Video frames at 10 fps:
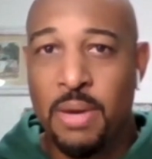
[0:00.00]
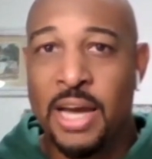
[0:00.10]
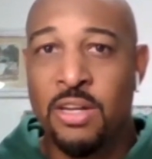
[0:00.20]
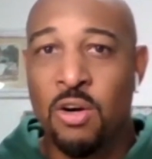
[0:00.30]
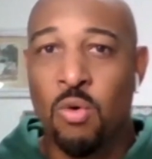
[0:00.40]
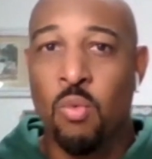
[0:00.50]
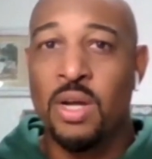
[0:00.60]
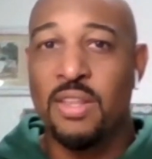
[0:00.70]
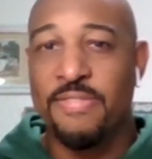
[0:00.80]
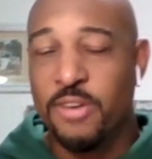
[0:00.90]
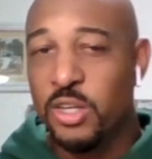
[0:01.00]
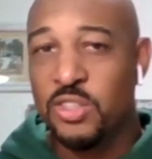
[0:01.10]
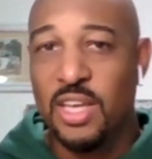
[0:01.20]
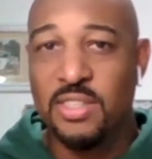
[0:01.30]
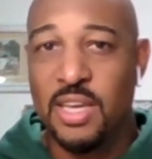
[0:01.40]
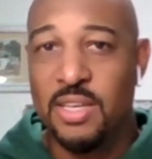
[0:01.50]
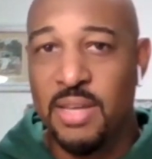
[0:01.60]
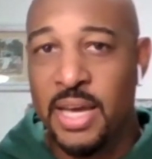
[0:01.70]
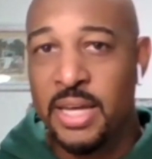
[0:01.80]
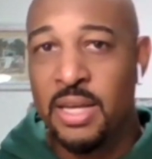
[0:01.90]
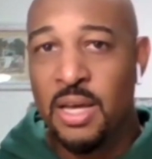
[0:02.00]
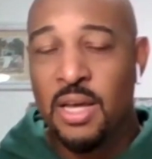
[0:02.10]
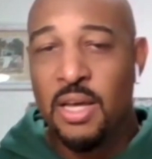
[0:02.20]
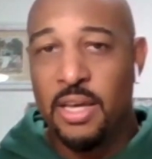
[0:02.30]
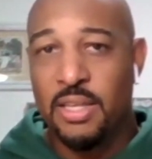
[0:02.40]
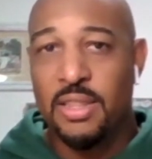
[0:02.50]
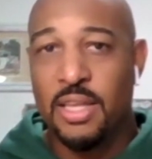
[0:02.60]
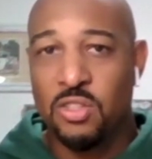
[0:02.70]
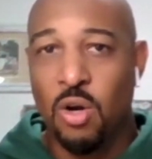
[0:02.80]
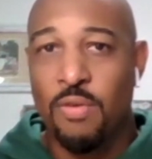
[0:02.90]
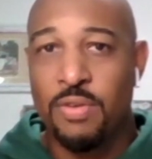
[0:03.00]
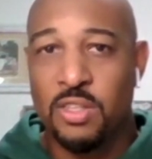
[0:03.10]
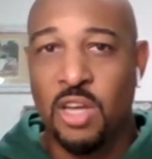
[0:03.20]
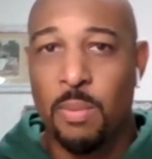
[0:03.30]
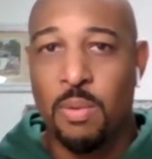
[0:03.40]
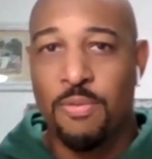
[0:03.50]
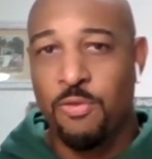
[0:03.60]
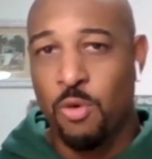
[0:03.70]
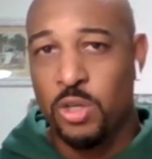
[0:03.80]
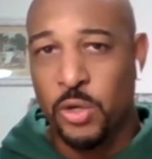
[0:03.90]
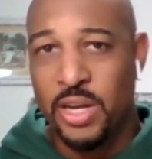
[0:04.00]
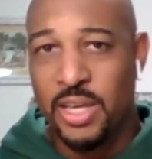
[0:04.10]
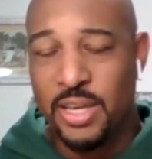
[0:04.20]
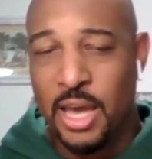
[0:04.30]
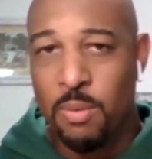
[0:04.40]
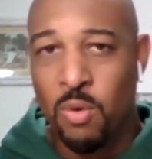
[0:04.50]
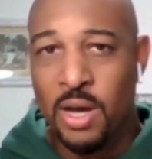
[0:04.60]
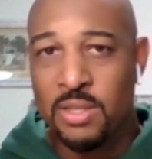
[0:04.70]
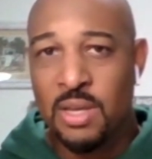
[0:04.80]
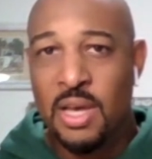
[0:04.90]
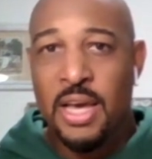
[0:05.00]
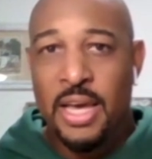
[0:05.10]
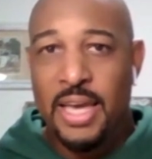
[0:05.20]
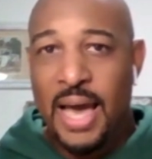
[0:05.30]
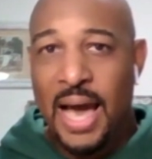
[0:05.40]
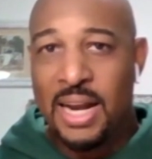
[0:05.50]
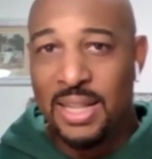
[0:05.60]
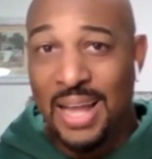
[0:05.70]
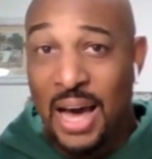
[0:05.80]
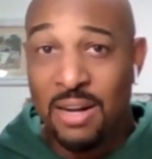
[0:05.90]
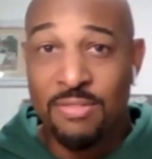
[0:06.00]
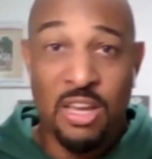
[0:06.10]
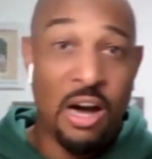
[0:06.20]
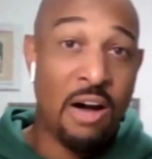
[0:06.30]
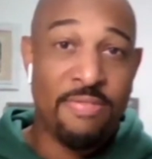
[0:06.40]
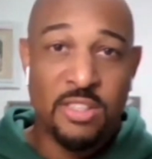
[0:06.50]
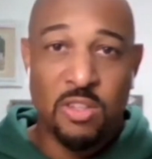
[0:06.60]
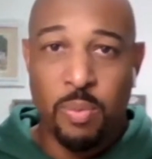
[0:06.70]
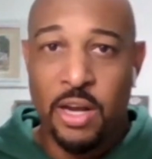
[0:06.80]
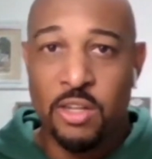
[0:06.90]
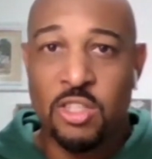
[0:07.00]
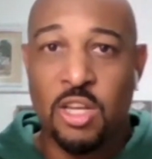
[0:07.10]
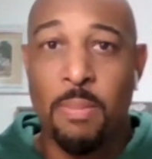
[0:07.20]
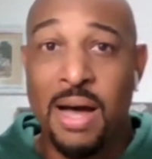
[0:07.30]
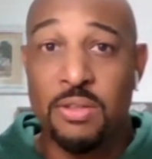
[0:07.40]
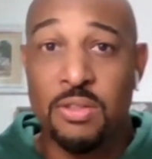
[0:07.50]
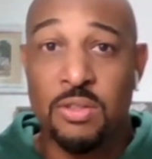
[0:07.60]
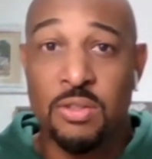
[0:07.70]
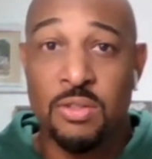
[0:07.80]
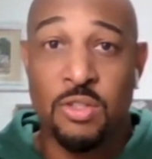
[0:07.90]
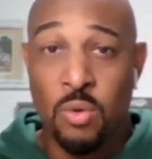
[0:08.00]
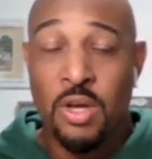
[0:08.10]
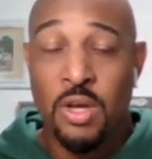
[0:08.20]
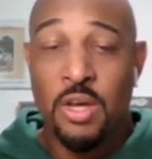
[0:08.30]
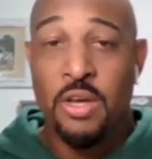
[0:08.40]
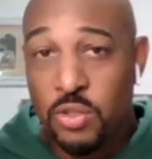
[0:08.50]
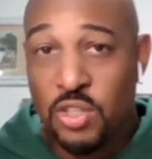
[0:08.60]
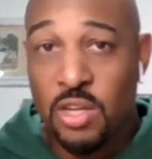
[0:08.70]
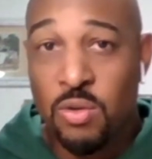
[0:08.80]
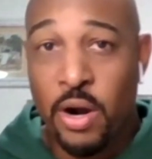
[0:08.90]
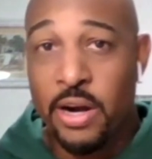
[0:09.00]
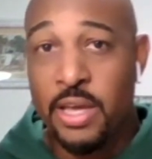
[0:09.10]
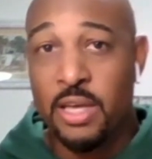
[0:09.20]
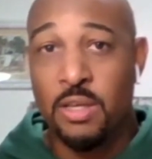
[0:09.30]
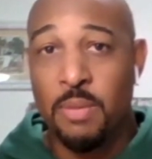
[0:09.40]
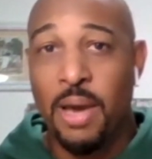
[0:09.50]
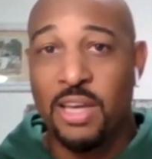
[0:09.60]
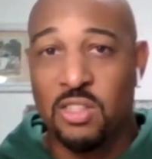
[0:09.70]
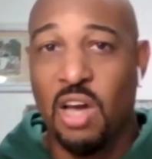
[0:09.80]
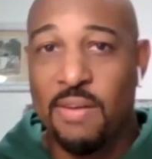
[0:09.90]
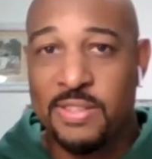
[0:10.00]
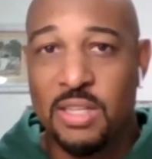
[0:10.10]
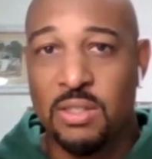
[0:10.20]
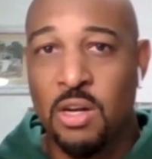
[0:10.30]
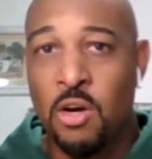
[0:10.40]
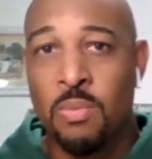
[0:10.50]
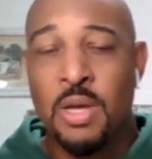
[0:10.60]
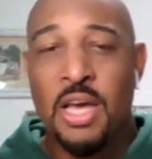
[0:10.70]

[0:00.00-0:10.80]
I know one of the first things he did, he did this over the summer before training camp, was he had a lot of the offensive players come out to Houston where he, he makes his offseason home.